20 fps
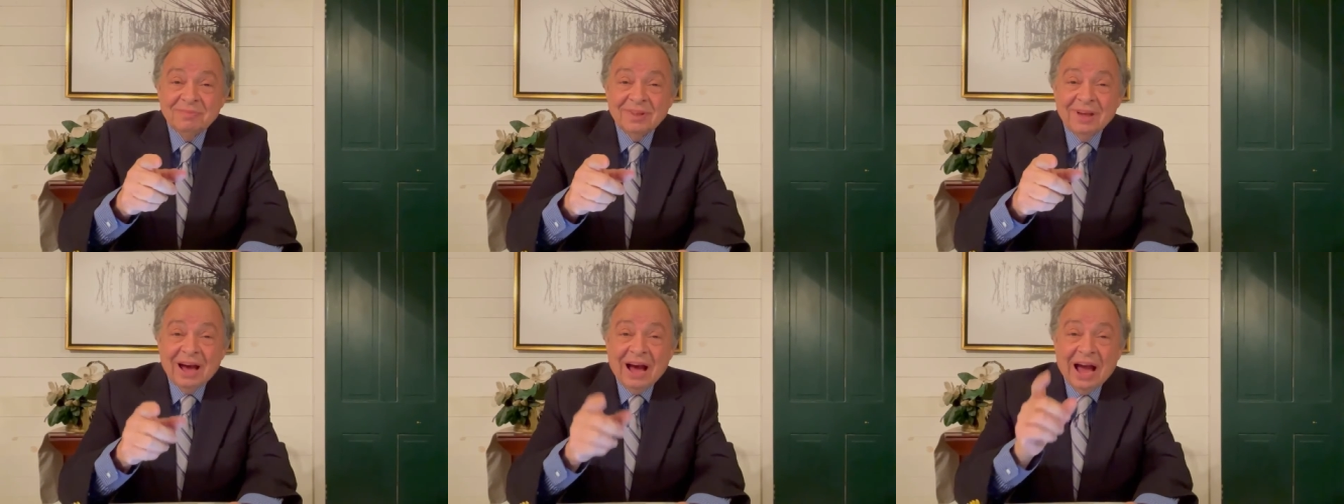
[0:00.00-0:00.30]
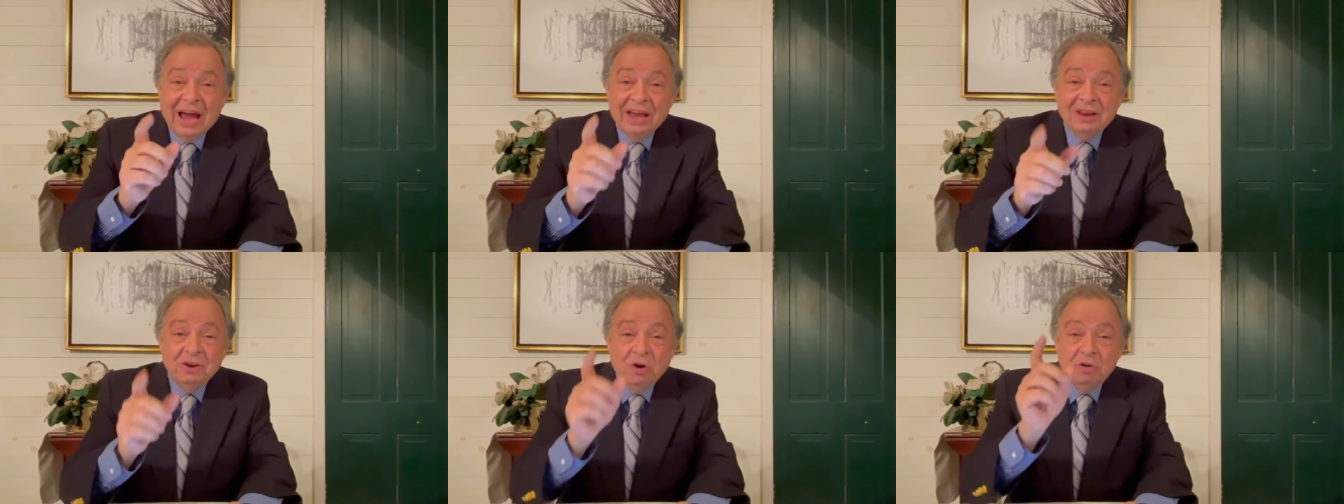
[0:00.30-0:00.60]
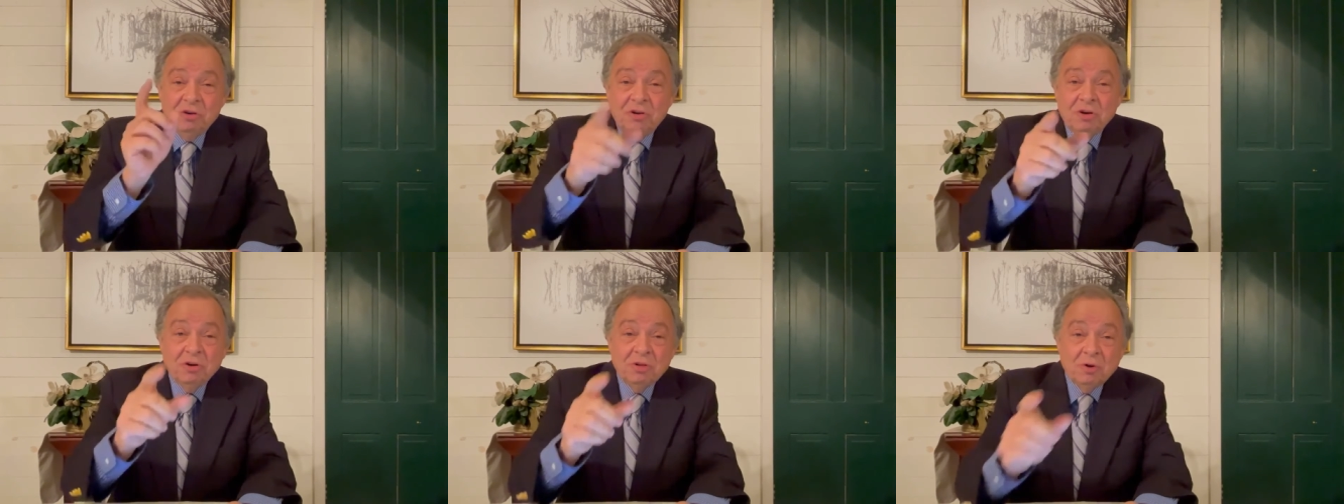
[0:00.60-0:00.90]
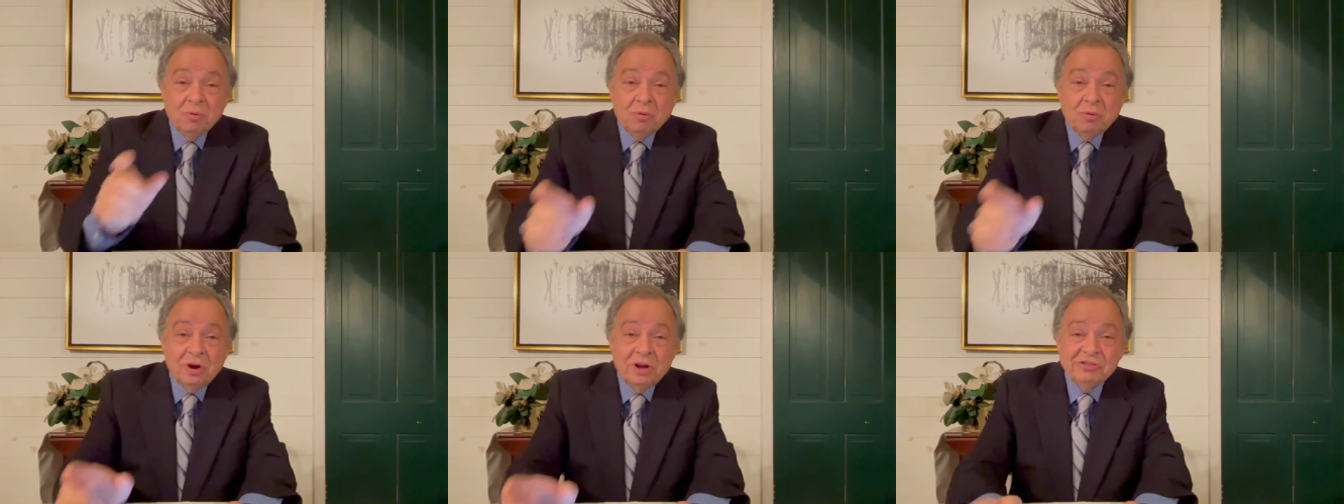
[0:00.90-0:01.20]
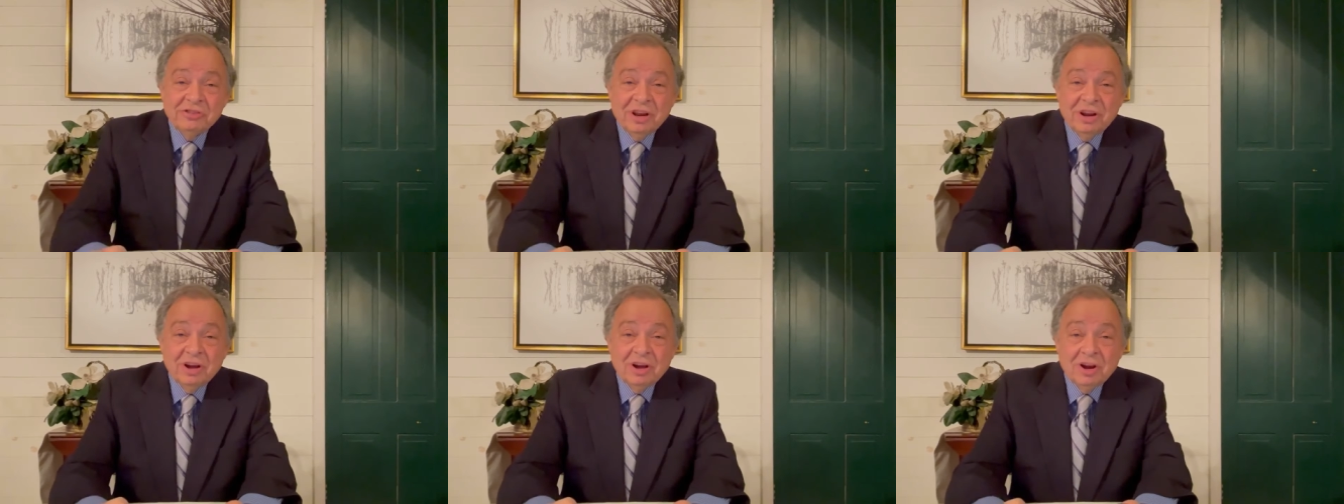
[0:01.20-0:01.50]
I know you're the ones
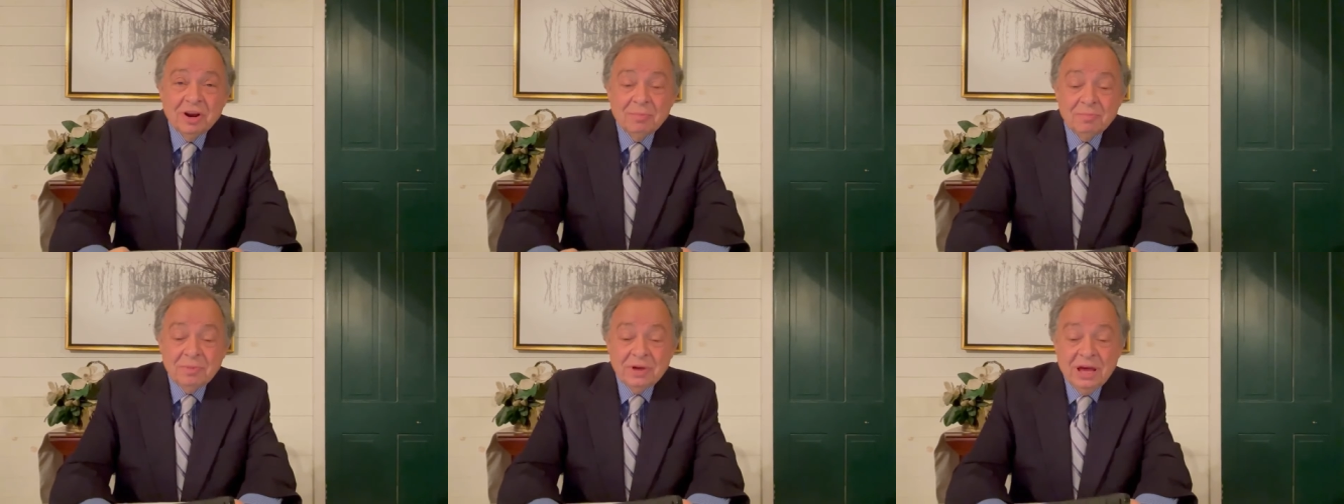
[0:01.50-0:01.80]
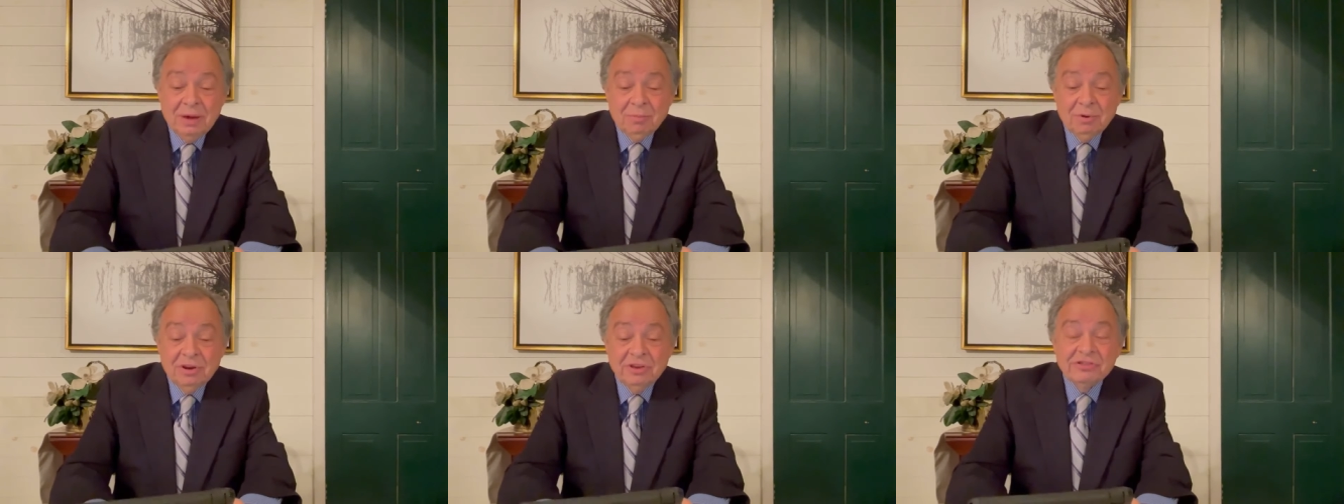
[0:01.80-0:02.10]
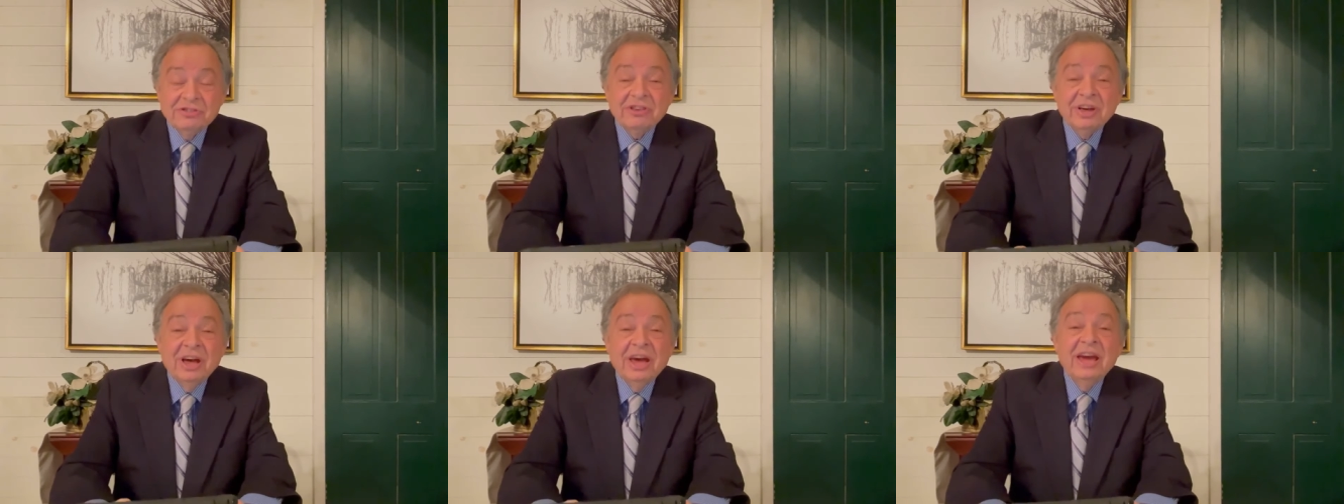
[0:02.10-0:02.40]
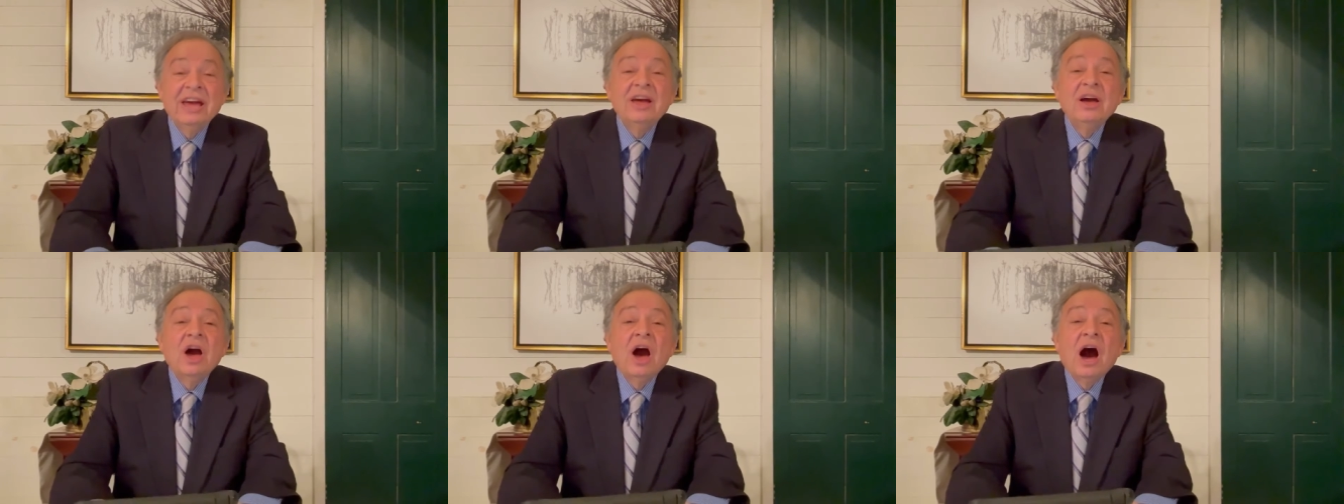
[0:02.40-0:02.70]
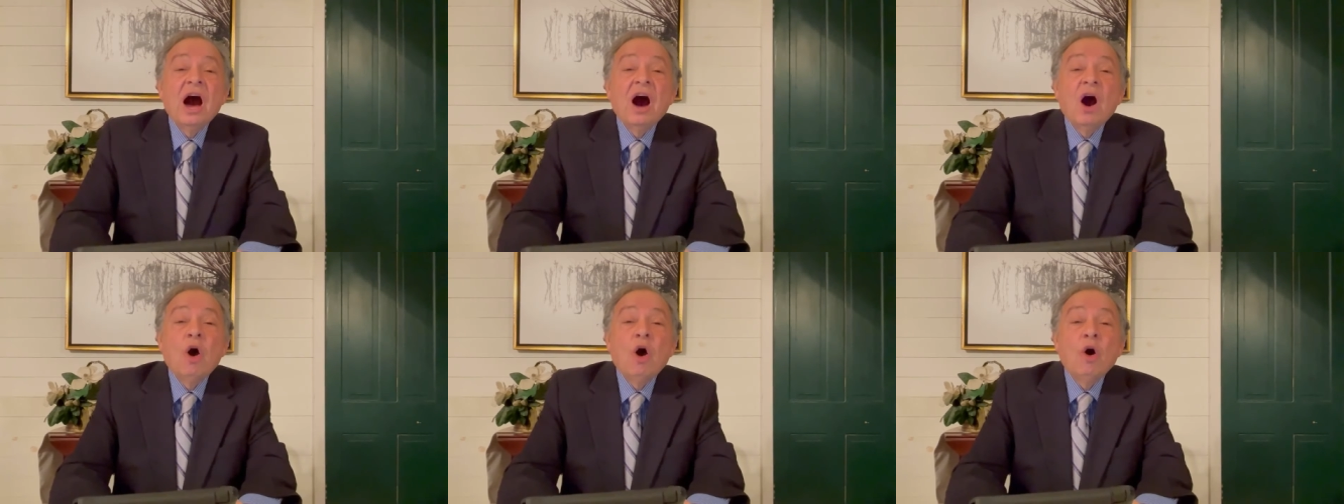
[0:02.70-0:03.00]
that are going to be able to say,
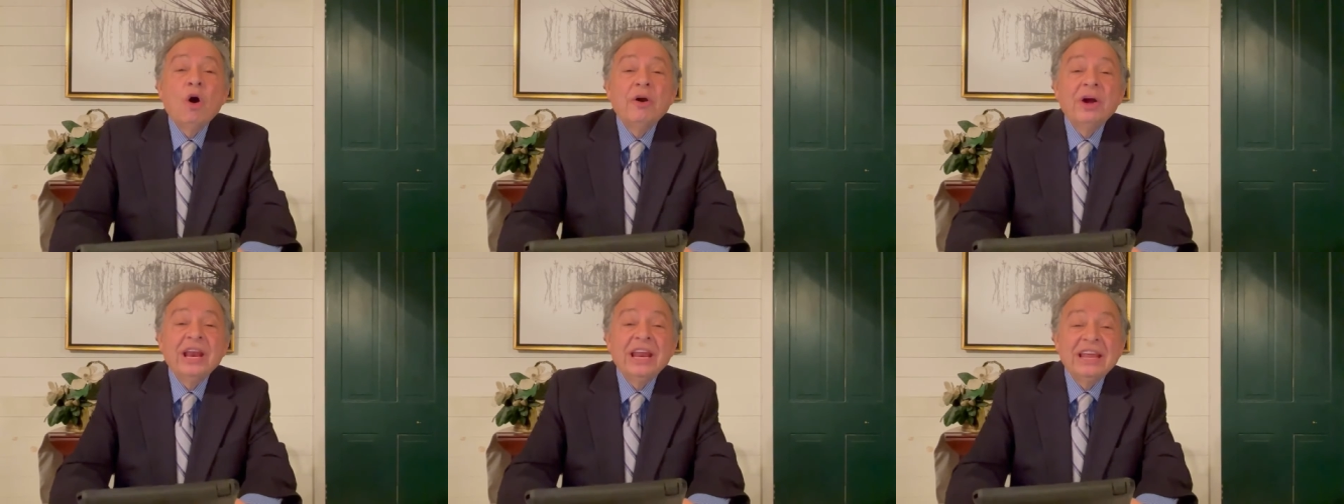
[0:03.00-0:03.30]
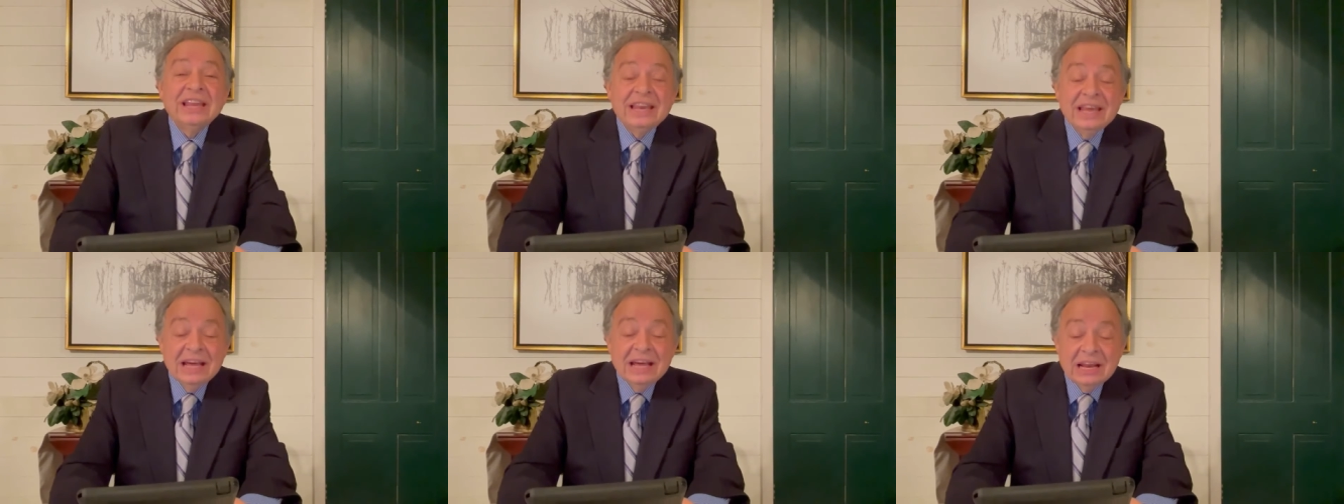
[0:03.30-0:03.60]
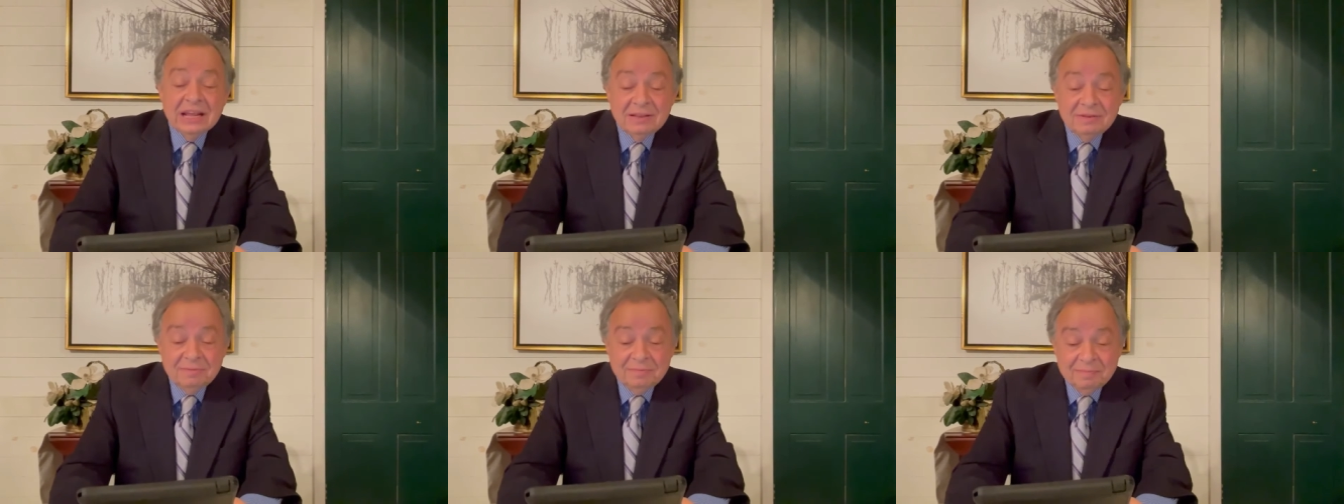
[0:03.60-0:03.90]
I already did it.